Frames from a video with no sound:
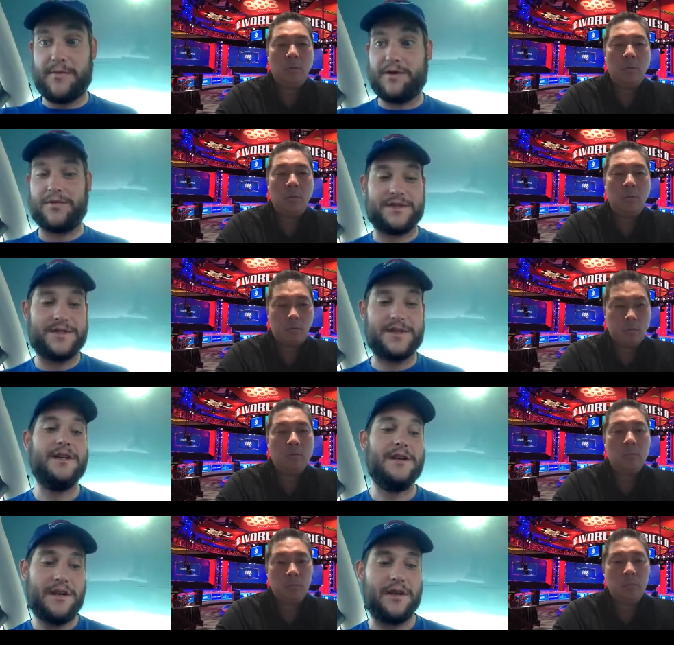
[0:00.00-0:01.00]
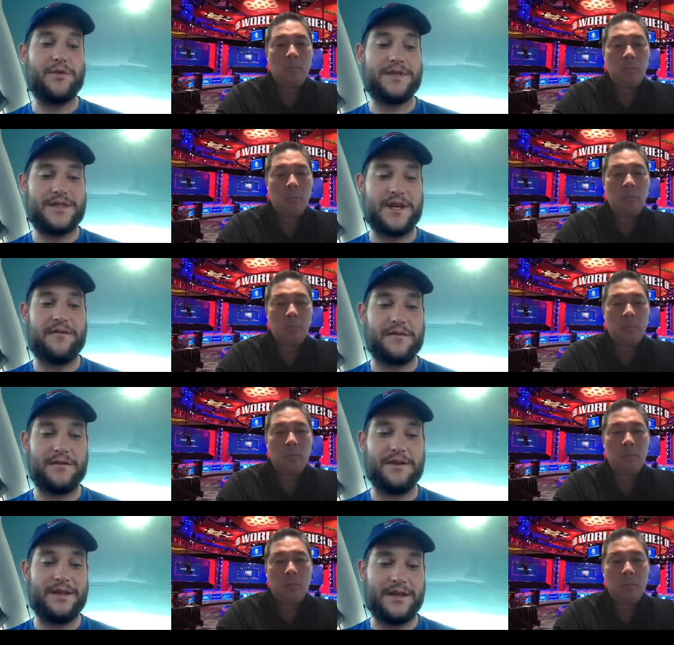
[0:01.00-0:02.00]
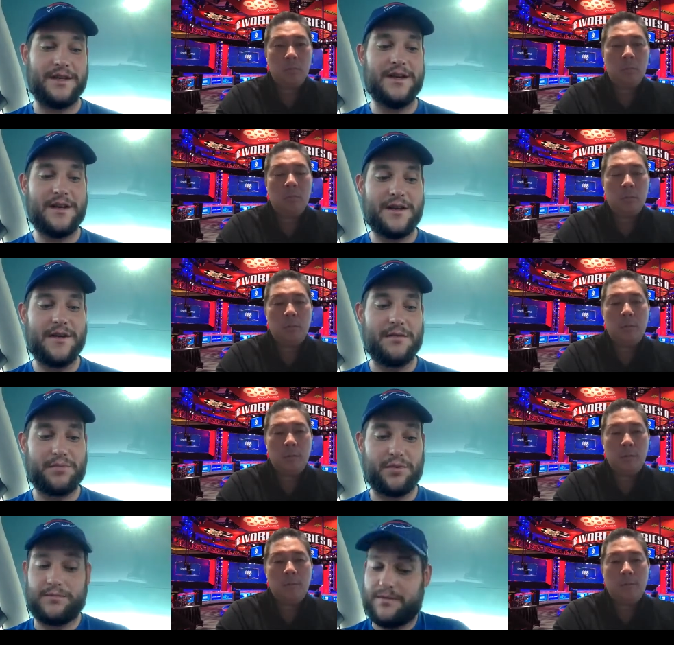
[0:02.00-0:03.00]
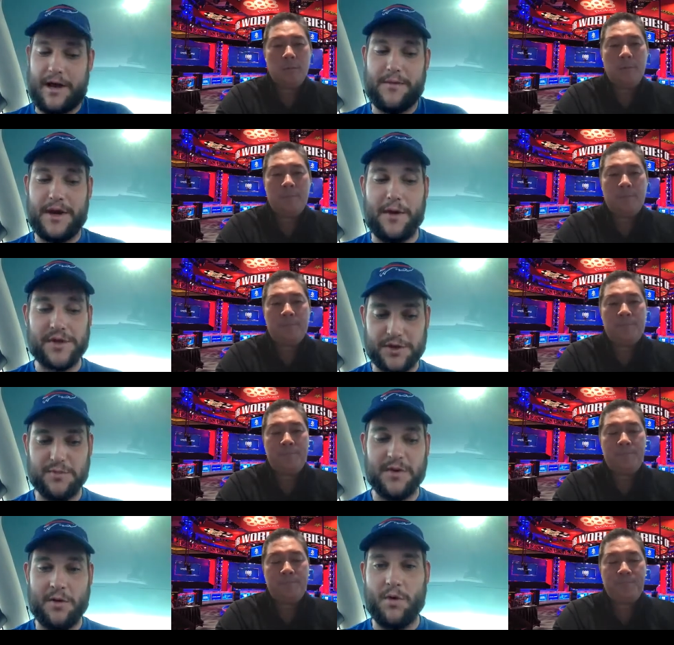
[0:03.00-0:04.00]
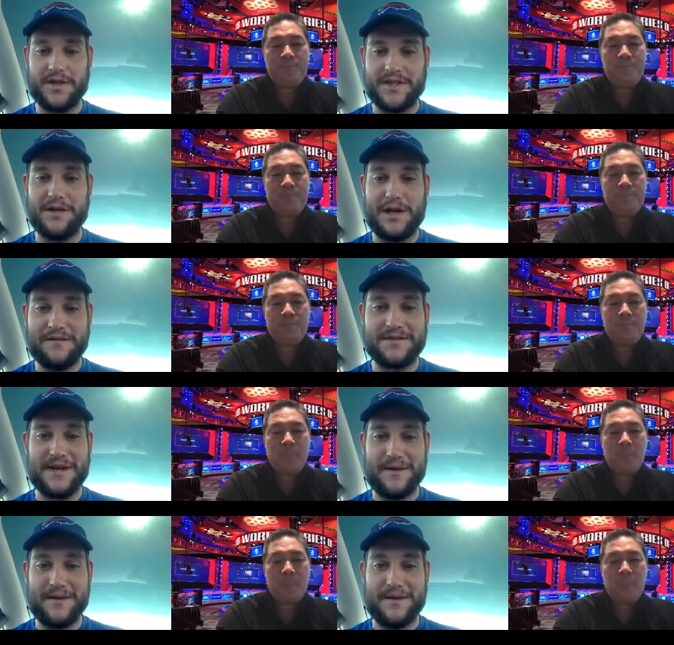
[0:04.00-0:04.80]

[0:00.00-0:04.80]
Speaker 1: and it was it was definitely a. I mean, I'm assuming a once in a lifetime